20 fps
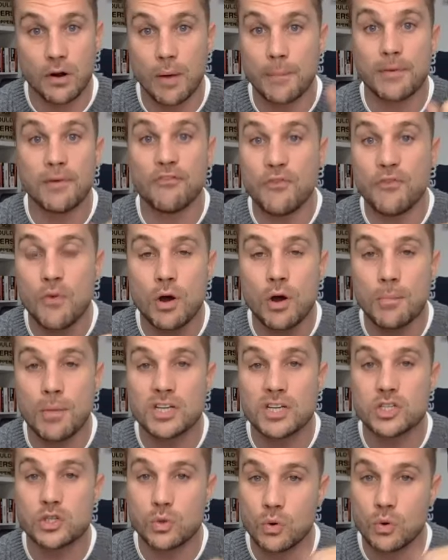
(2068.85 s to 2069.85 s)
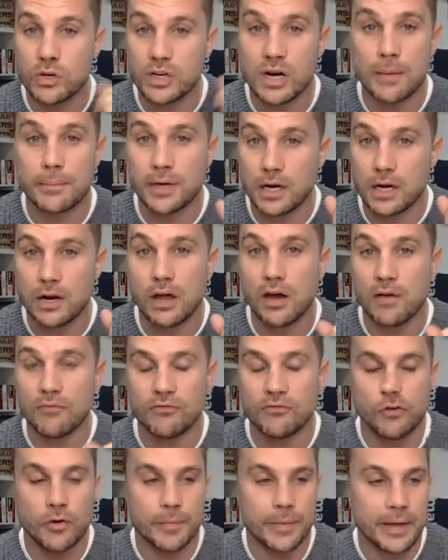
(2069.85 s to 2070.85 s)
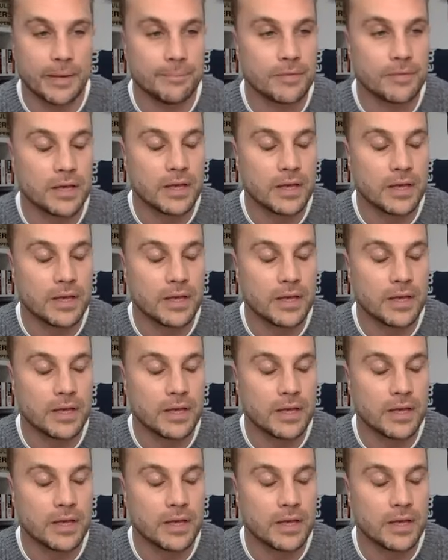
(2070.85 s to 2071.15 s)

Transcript: I'm going to fall on my sword and I'm going to learn from it.